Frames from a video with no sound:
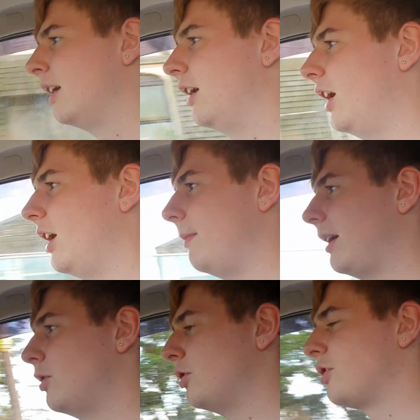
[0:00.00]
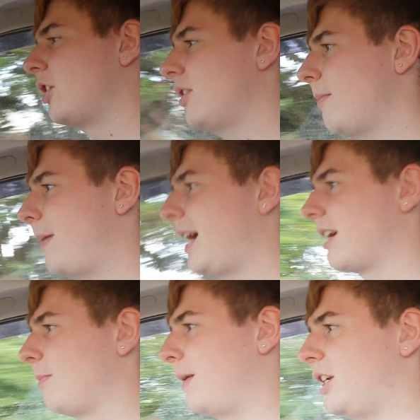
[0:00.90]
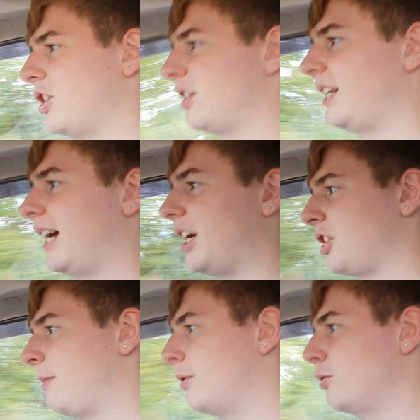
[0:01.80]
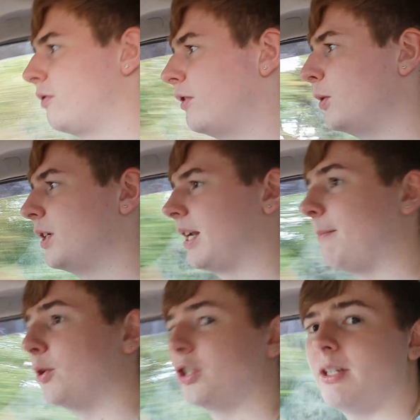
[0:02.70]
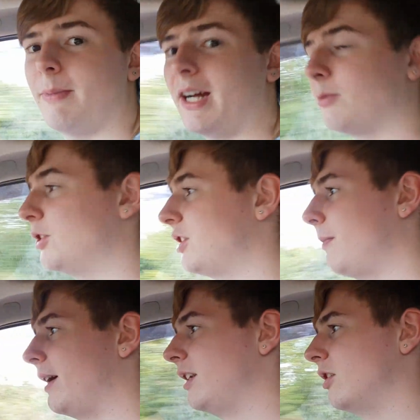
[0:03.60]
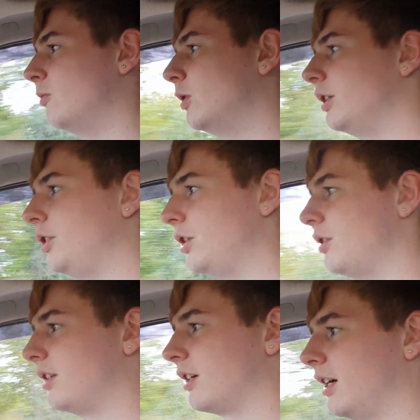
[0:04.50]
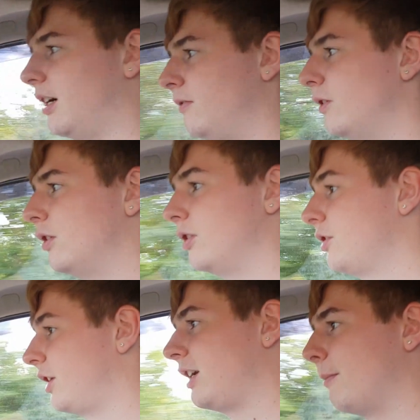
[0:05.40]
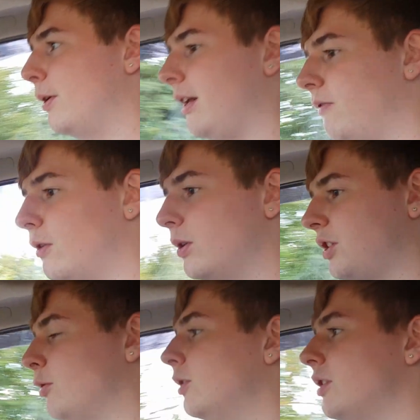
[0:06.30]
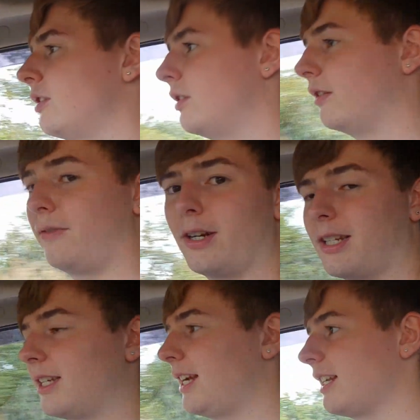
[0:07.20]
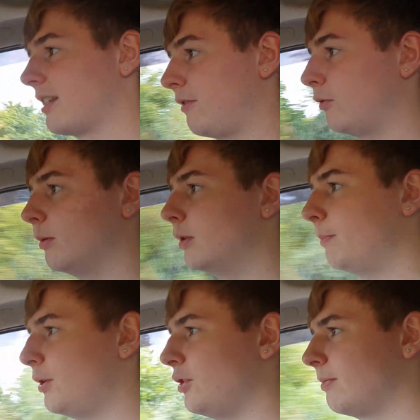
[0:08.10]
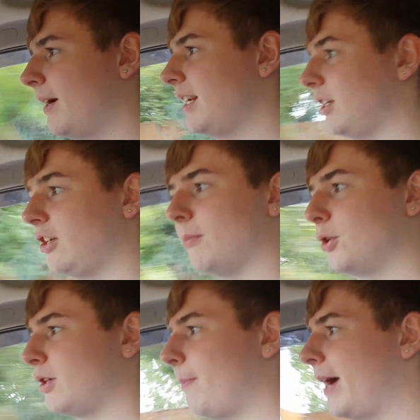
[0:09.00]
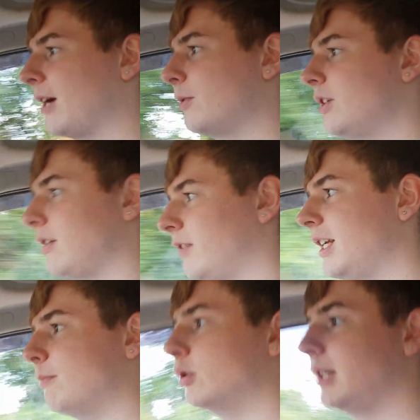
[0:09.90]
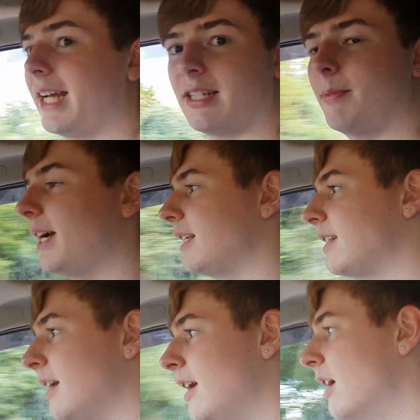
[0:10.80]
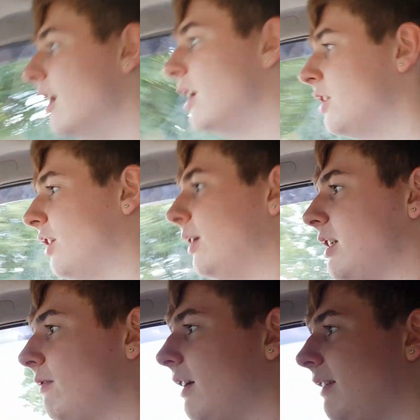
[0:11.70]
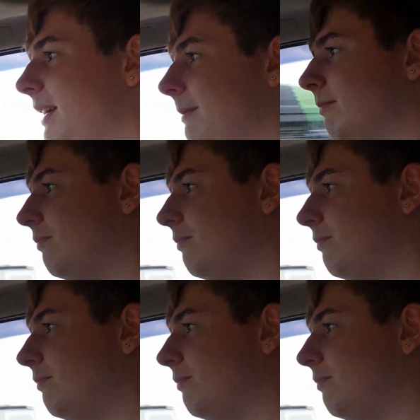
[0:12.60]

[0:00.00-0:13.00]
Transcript: And also the back bench seat actually pulls forwards and pushes backwards depending on what you're using the car for. So you can pull it forwards towards the front seats if you want more boot space, and you can push it backwards if you need more leg space. So it's a very